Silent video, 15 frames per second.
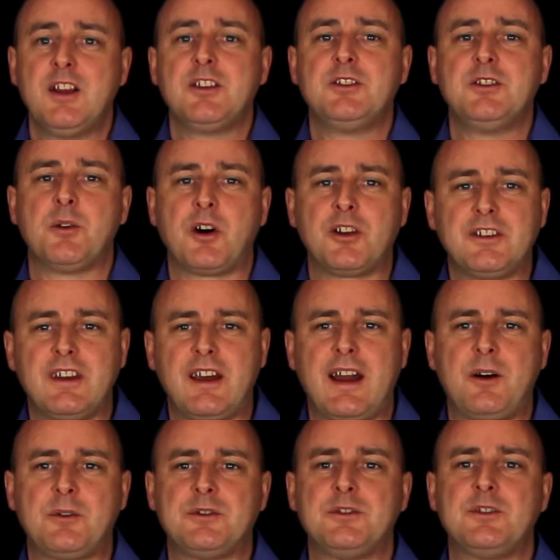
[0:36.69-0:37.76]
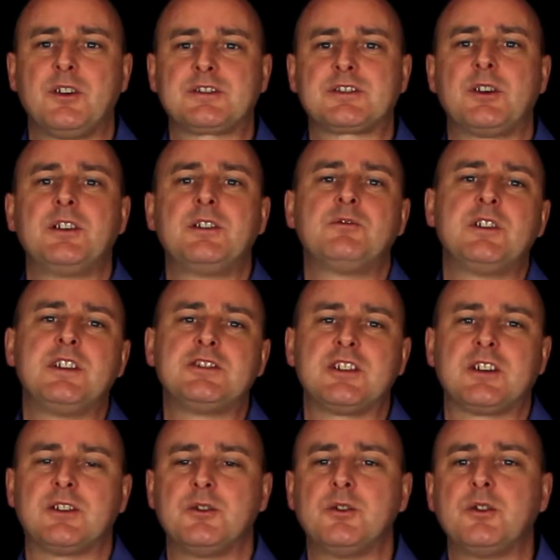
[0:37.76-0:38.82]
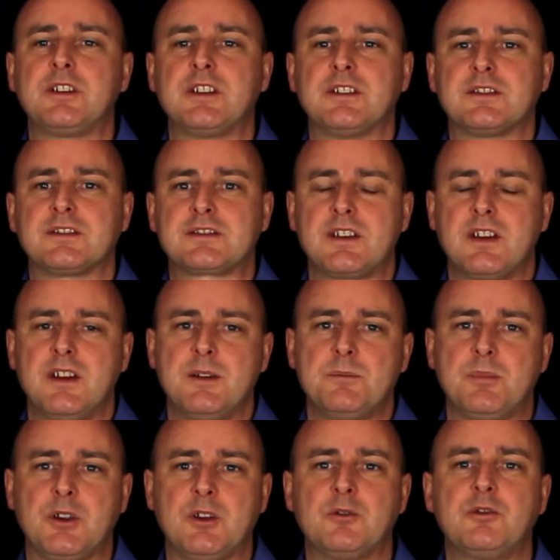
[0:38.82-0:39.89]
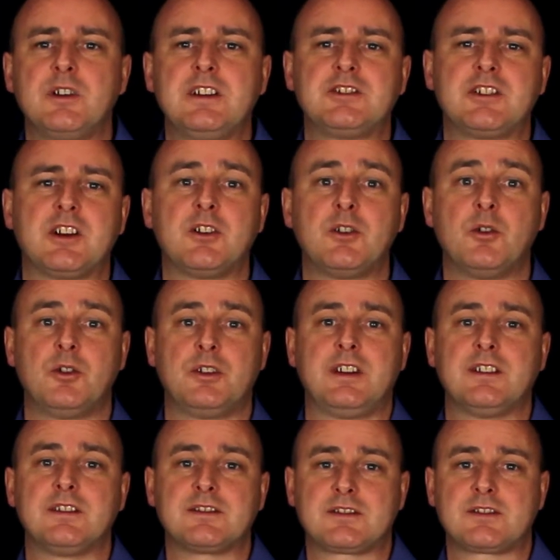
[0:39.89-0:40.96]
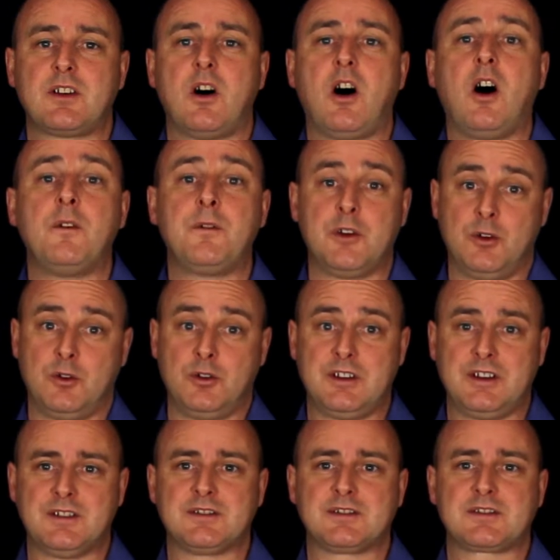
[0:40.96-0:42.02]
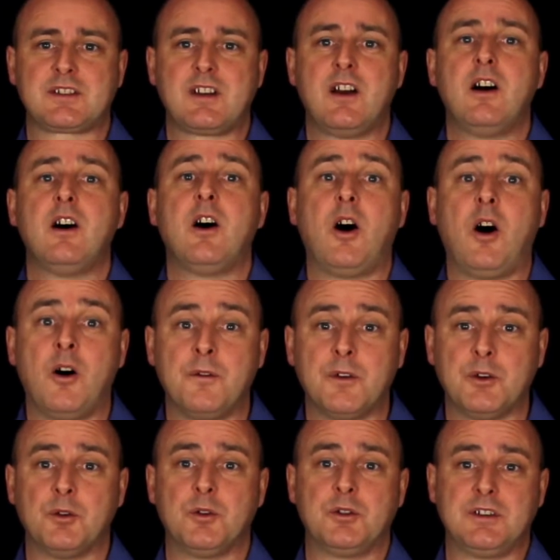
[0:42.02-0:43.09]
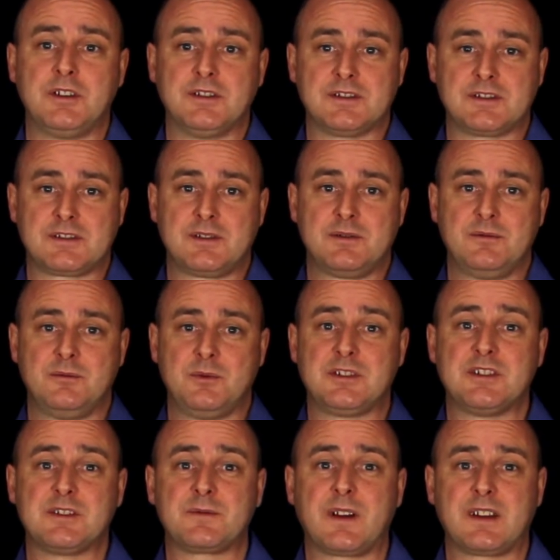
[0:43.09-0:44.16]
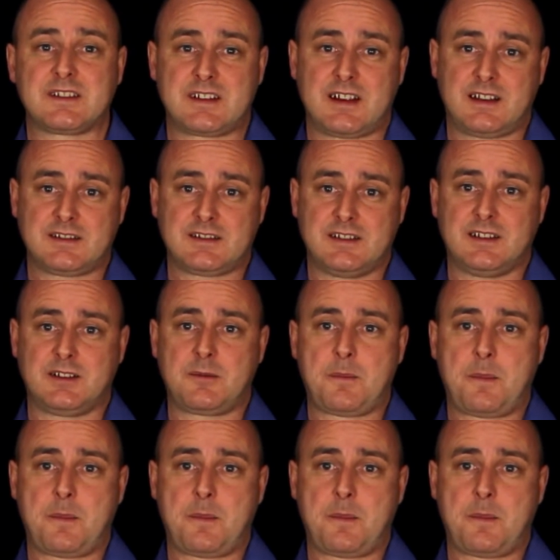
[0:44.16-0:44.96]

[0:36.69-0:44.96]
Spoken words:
You are now not only reaching an audience, but you're reaching an audience of an audience of an audience, which is fantastic.